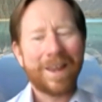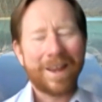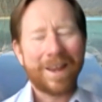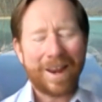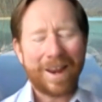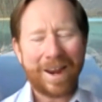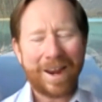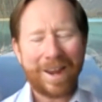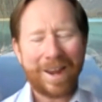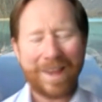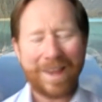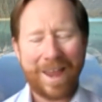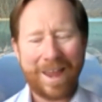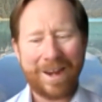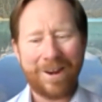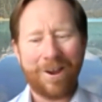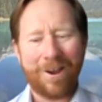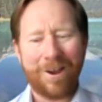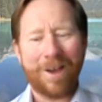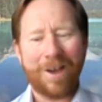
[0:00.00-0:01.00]
And
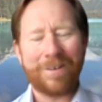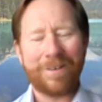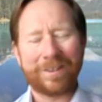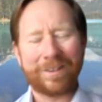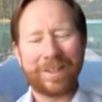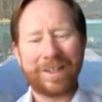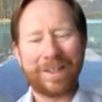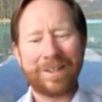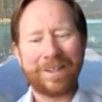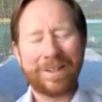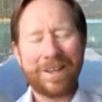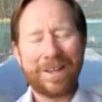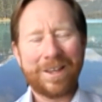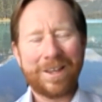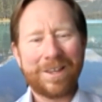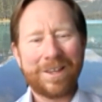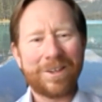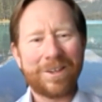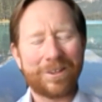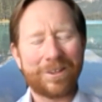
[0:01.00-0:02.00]
then obviously,
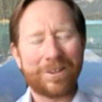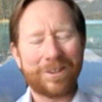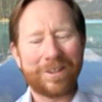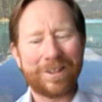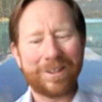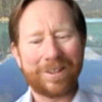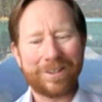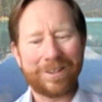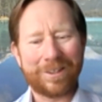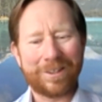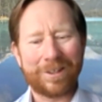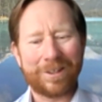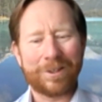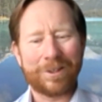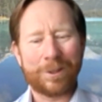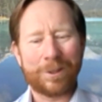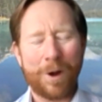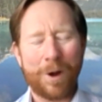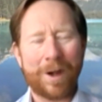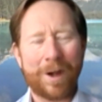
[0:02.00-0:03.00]
the
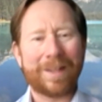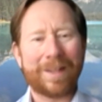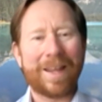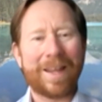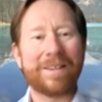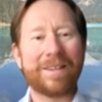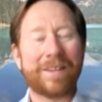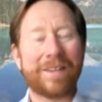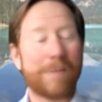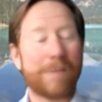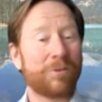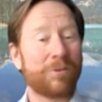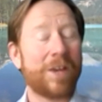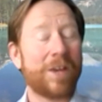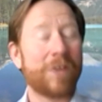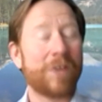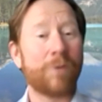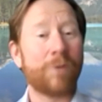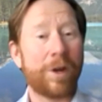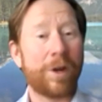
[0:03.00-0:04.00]
market landscape
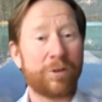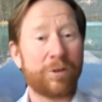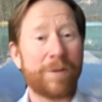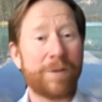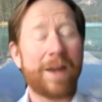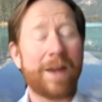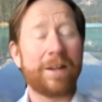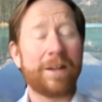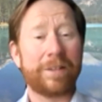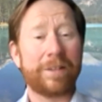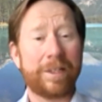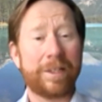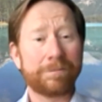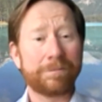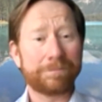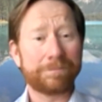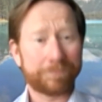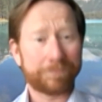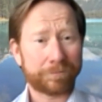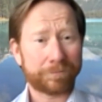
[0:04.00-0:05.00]
changed quite dramatically.
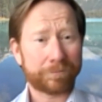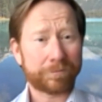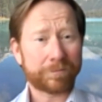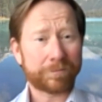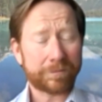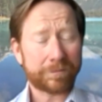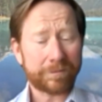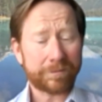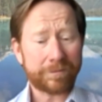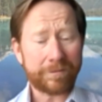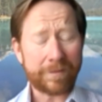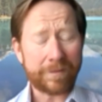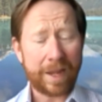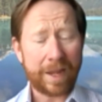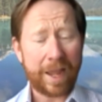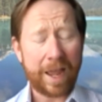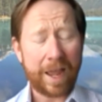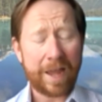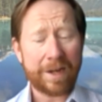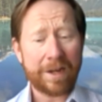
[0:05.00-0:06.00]

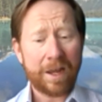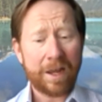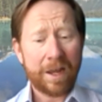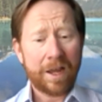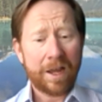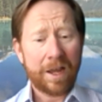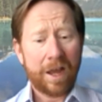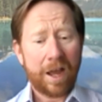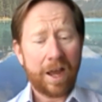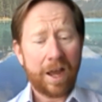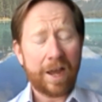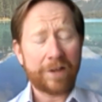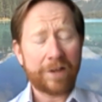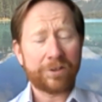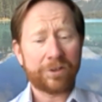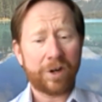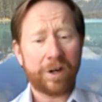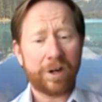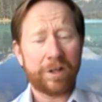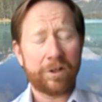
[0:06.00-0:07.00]
And I
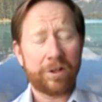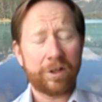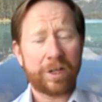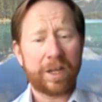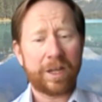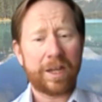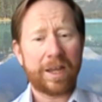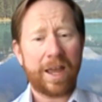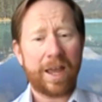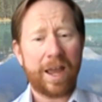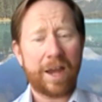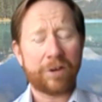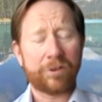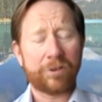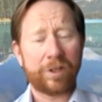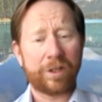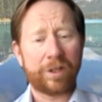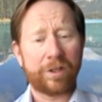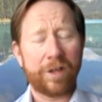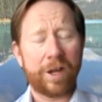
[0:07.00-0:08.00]
started looking actually
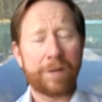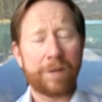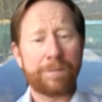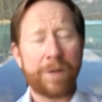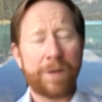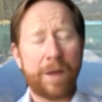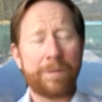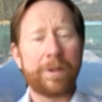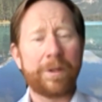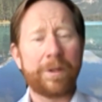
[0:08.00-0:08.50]
at a lot of public